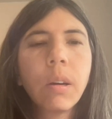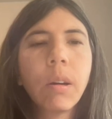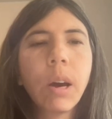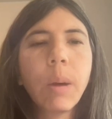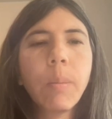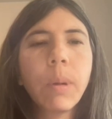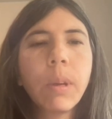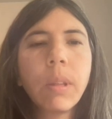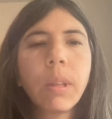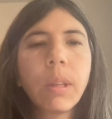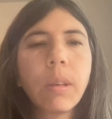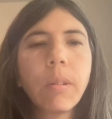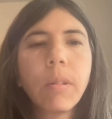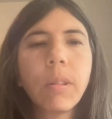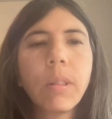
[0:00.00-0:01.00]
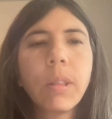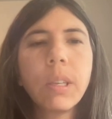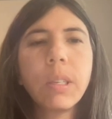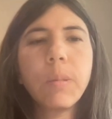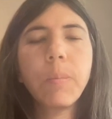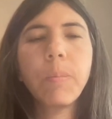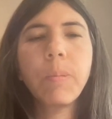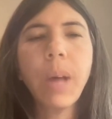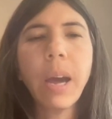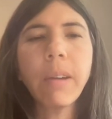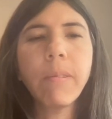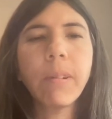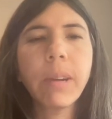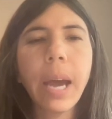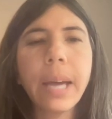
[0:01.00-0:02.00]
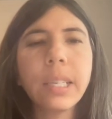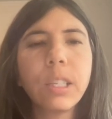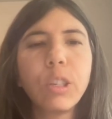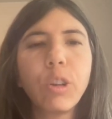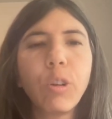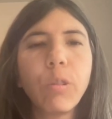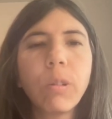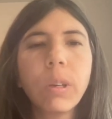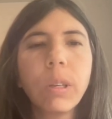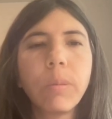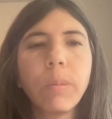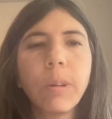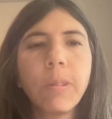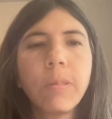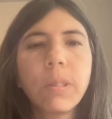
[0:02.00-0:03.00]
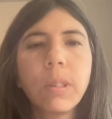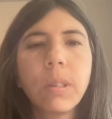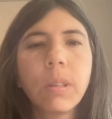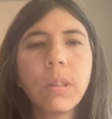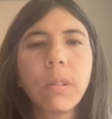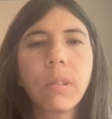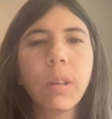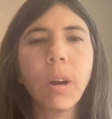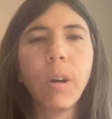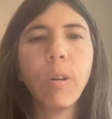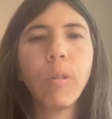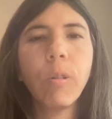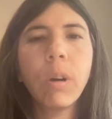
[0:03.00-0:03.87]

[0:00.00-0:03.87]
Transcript: I mean, this black rook has no good moves to go.